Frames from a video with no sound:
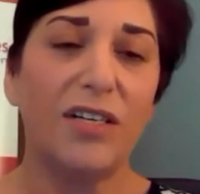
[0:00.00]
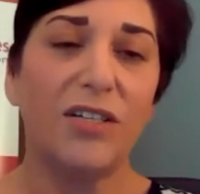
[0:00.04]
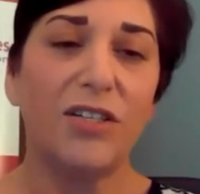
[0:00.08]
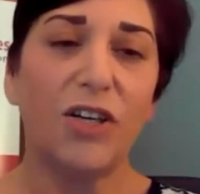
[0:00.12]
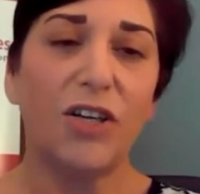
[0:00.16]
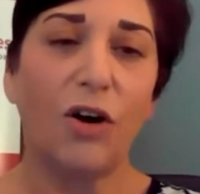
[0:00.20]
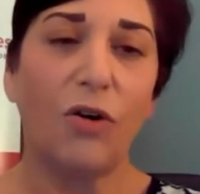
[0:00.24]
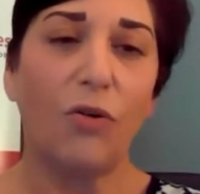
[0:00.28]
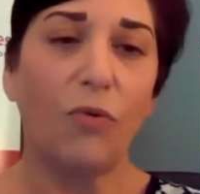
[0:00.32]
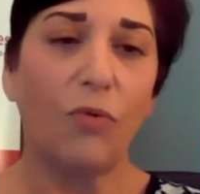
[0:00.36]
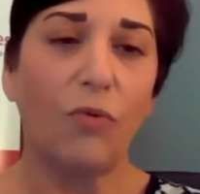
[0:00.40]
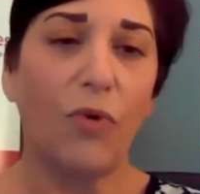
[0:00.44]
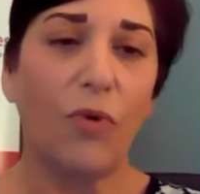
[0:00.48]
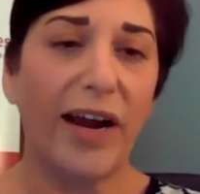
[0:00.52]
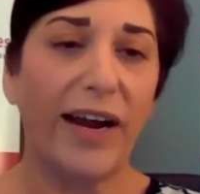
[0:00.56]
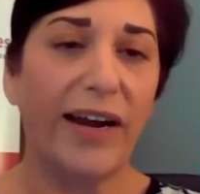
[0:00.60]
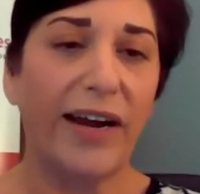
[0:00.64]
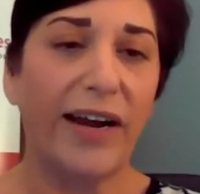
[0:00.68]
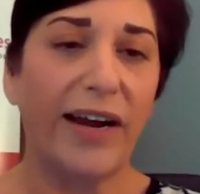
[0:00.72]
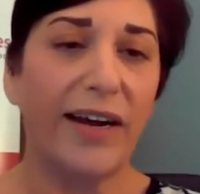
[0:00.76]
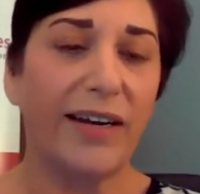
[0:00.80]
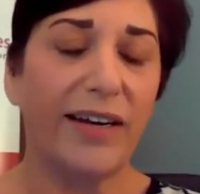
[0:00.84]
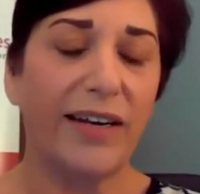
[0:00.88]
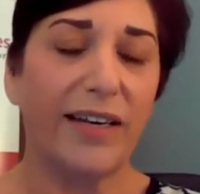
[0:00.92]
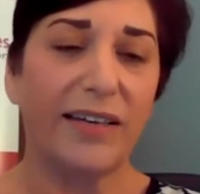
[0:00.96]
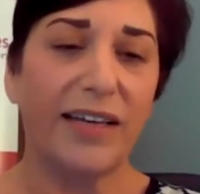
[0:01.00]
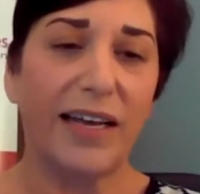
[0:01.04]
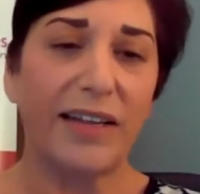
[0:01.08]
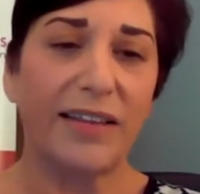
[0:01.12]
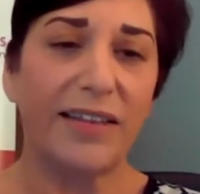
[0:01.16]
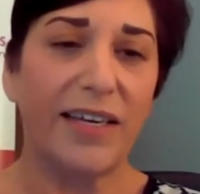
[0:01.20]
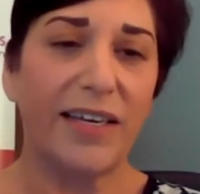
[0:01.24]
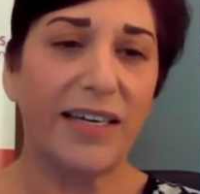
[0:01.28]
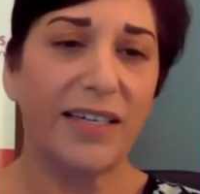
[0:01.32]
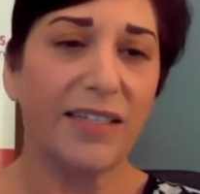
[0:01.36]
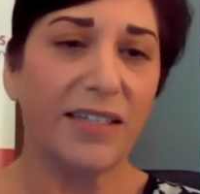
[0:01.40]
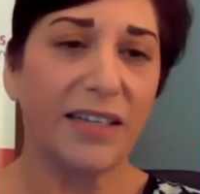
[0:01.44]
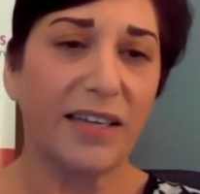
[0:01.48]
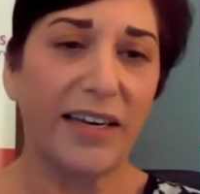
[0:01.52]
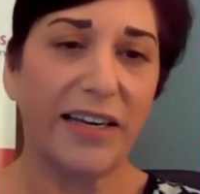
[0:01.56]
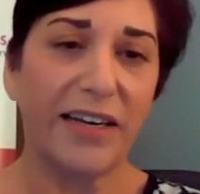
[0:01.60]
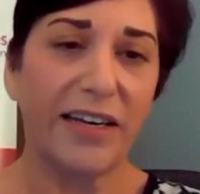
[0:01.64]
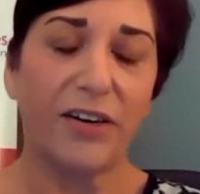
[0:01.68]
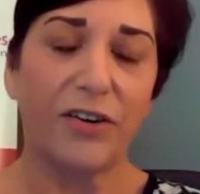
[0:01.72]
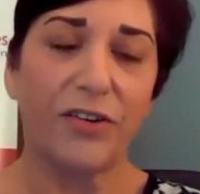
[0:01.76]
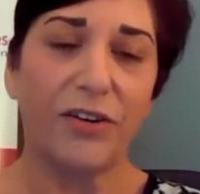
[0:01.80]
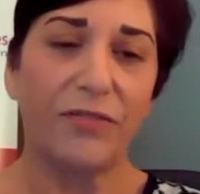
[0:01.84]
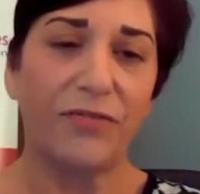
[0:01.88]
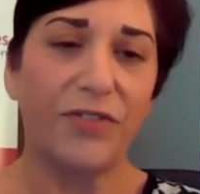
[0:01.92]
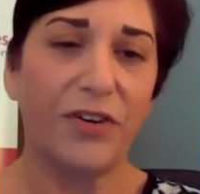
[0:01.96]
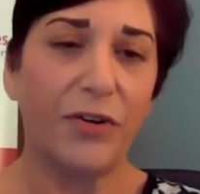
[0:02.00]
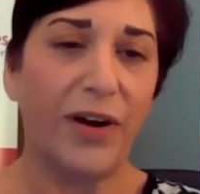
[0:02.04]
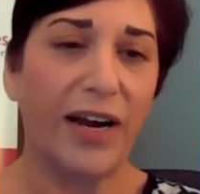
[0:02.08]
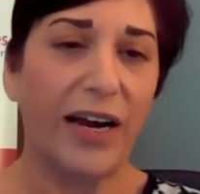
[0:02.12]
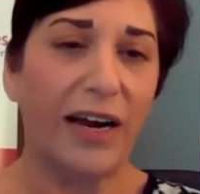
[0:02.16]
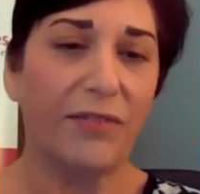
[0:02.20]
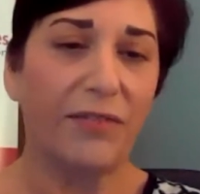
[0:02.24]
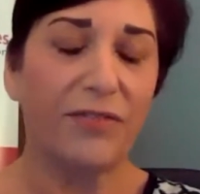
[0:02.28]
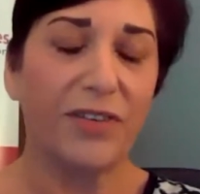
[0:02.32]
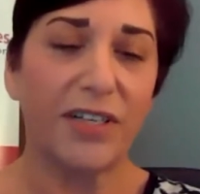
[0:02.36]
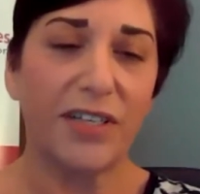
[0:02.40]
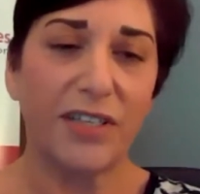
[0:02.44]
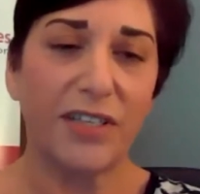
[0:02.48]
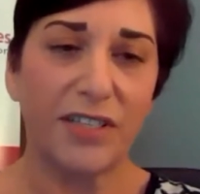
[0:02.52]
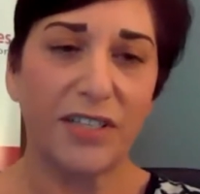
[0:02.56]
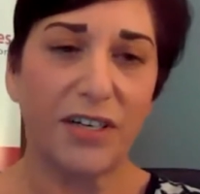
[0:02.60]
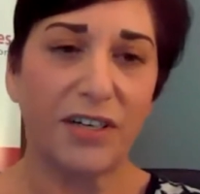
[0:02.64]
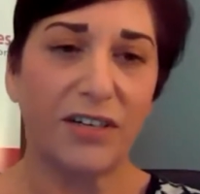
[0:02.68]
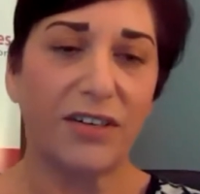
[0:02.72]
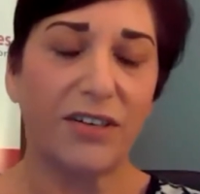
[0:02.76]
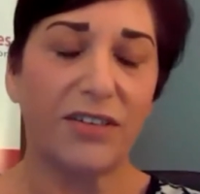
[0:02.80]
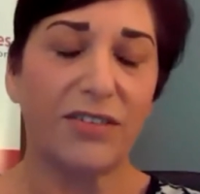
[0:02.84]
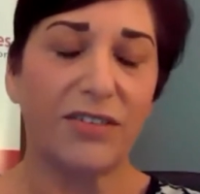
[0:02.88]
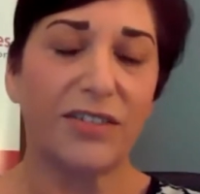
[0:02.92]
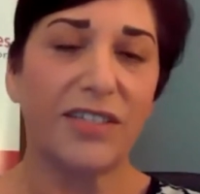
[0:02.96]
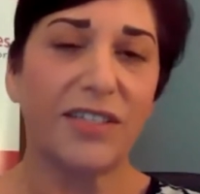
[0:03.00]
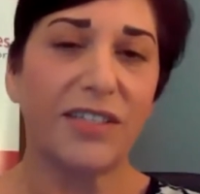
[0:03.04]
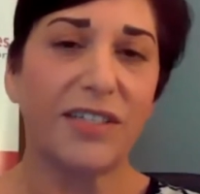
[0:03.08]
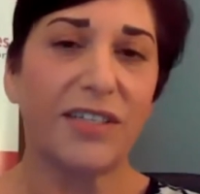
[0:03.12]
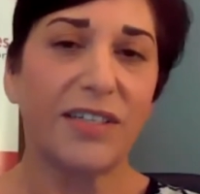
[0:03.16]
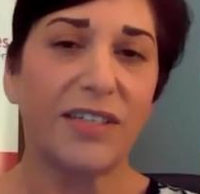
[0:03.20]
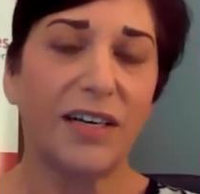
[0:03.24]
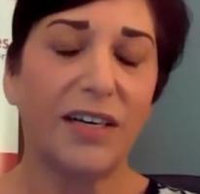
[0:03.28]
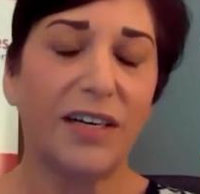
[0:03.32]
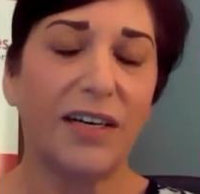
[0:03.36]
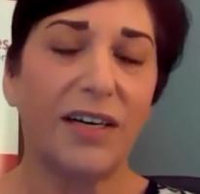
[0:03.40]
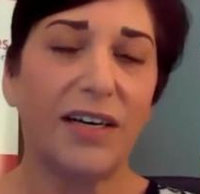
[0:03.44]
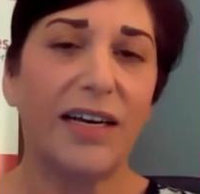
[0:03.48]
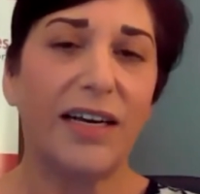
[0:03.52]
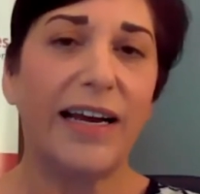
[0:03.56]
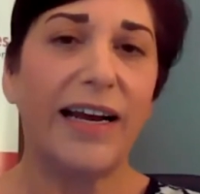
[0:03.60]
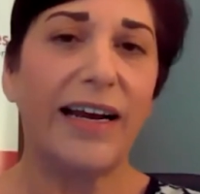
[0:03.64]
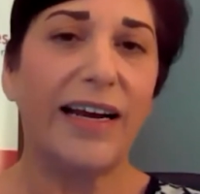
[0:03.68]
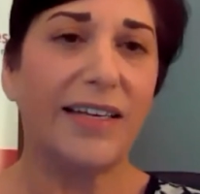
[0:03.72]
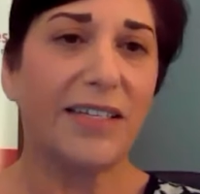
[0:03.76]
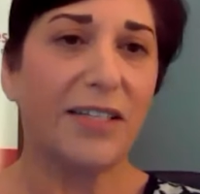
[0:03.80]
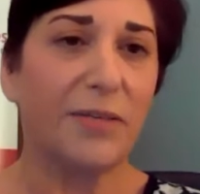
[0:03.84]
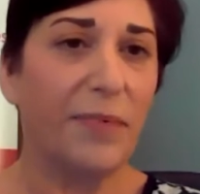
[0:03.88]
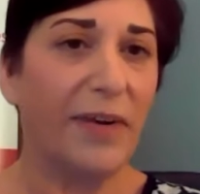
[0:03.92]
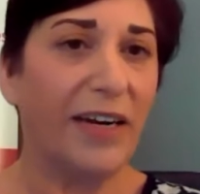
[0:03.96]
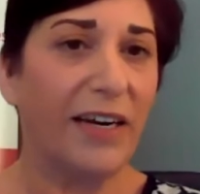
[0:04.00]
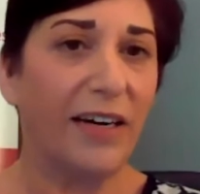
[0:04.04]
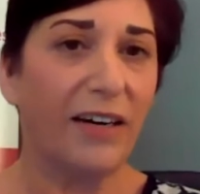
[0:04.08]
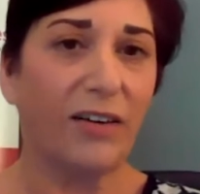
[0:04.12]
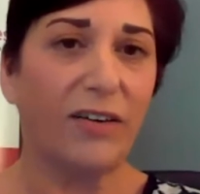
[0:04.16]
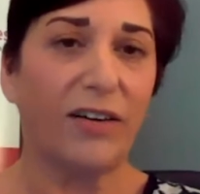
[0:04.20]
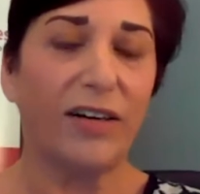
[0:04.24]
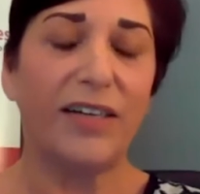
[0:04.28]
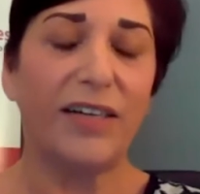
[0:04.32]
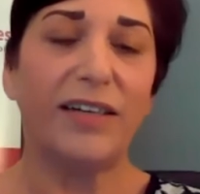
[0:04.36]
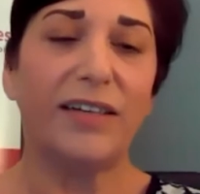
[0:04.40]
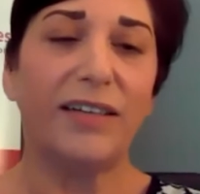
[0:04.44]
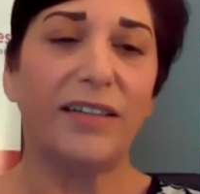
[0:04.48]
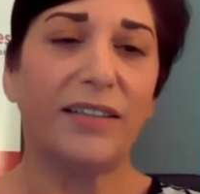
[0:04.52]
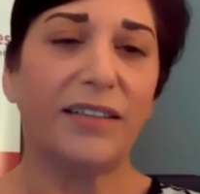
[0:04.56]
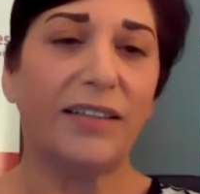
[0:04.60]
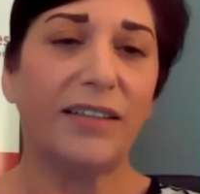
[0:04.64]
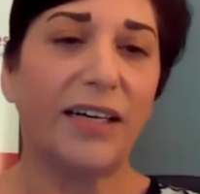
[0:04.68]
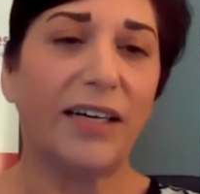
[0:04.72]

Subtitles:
Don't wait and let things linger. If you have concerns as a parent,